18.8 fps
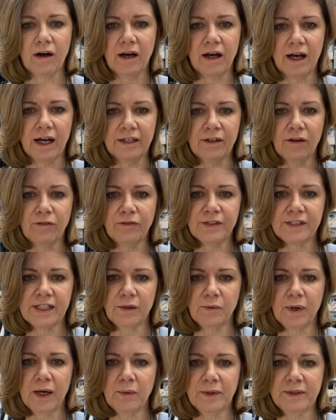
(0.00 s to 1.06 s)
obviously
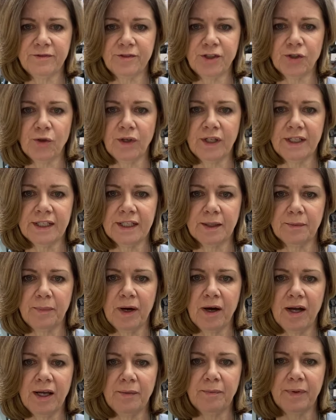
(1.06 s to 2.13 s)
where we joined the
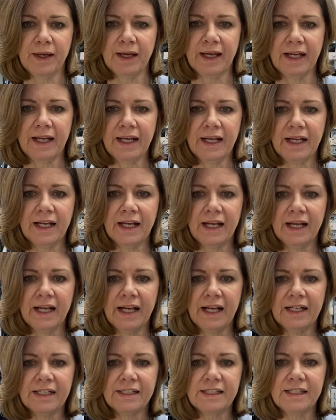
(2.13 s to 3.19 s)
piping,
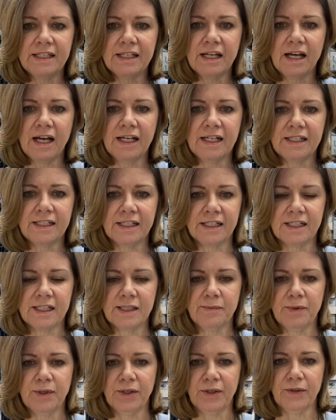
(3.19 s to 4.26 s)
it's nice and
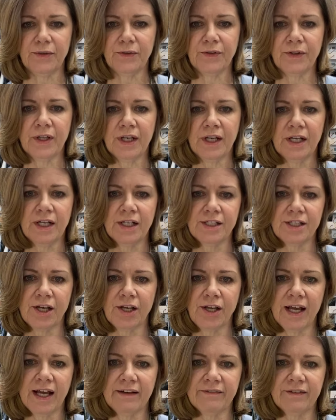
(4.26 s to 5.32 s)
smooth, so you
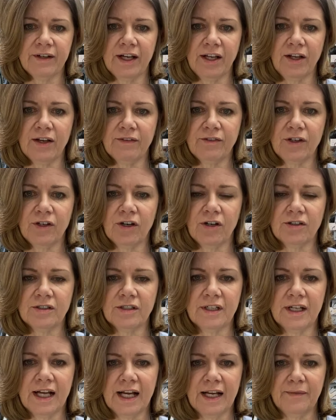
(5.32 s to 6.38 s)
haven't got
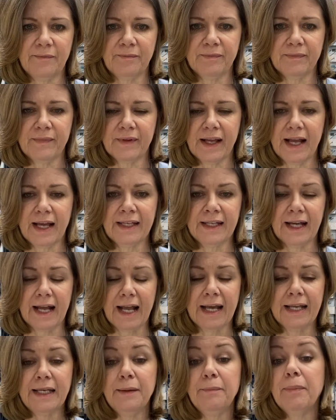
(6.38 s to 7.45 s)

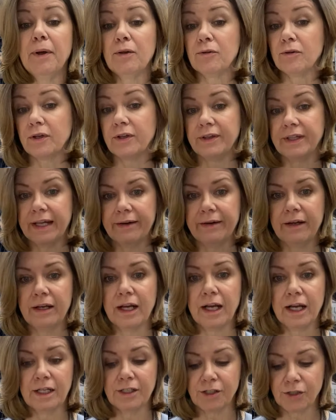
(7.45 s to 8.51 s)
any bulk there
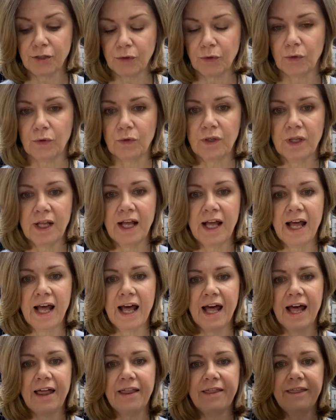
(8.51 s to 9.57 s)
at all.
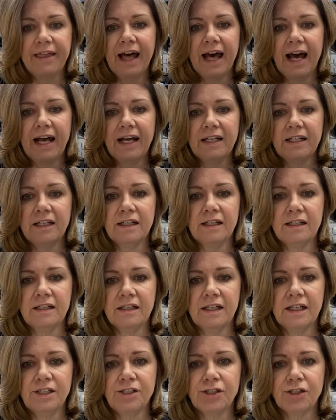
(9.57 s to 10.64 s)
And that
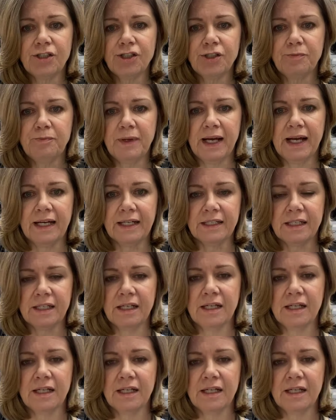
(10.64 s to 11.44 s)
is your cushion pad.